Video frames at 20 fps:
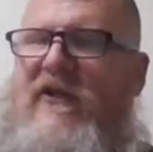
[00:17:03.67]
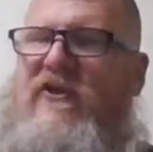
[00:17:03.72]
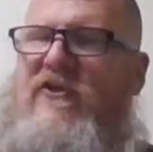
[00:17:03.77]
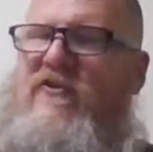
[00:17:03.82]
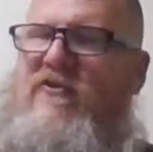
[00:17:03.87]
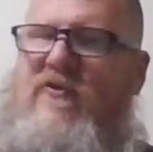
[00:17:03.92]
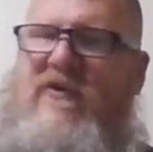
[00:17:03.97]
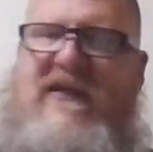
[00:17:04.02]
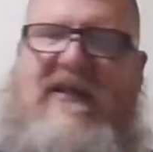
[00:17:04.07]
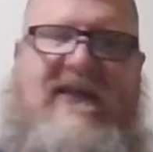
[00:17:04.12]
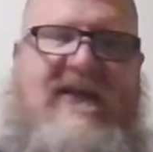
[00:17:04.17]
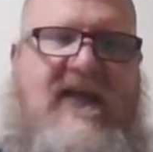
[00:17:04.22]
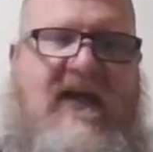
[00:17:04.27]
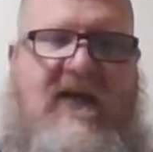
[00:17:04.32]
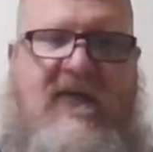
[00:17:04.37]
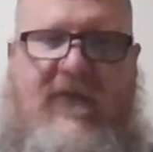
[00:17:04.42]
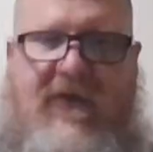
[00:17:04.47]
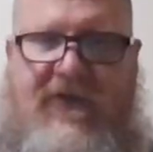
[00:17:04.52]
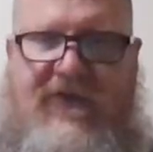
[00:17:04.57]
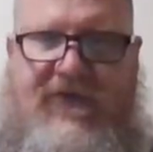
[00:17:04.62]
you
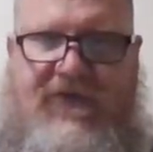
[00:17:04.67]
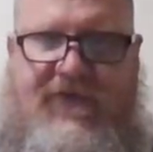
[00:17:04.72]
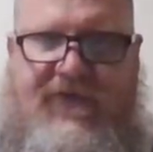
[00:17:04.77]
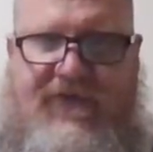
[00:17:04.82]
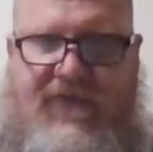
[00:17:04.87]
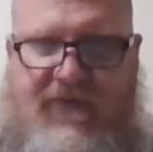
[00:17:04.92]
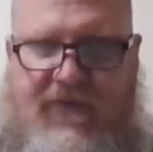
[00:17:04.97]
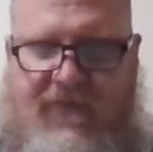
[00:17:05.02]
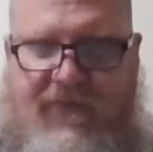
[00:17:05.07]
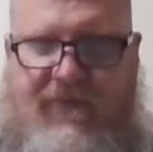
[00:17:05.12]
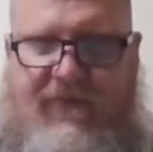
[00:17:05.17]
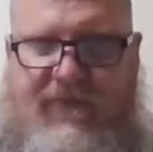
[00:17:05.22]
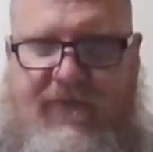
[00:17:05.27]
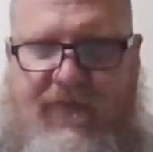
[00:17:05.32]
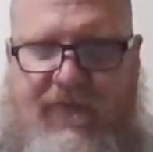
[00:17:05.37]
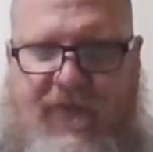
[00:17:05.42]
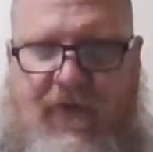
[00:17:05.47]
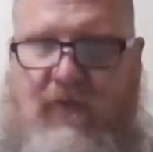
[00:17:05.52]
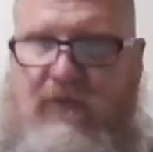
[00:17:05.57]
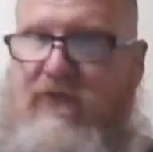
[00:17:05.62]
cannot register
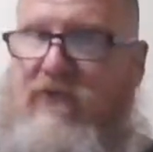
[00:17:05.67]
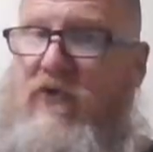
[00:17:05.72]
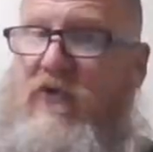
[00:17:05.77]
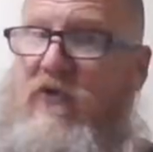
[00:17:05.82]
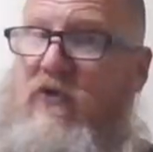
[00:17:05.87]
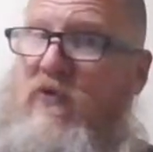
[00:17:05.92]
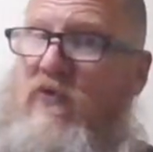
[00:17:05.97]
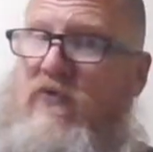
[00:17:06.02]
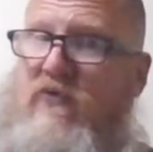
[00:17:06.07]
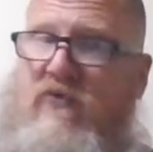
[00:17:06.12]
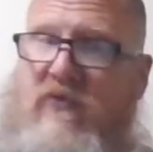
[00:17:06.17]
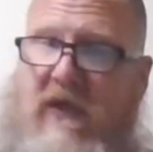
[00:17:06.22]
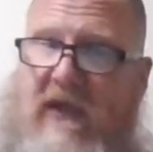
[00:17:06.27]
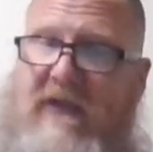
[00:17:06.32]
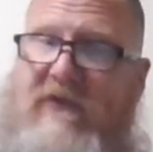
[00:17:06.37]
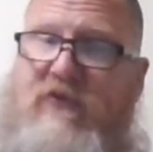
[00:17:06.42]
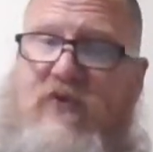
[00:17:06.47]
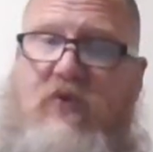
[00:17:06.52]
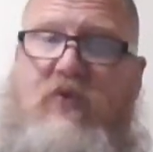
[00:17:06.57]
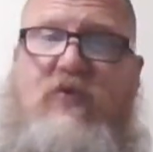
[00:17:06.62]
to vote. So
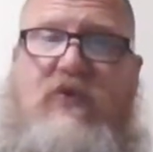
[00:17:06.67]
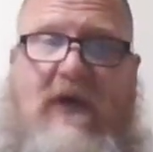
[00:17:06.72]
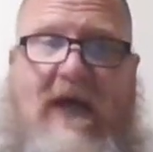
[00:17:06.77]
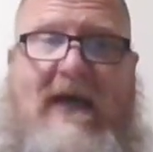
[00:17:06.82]
do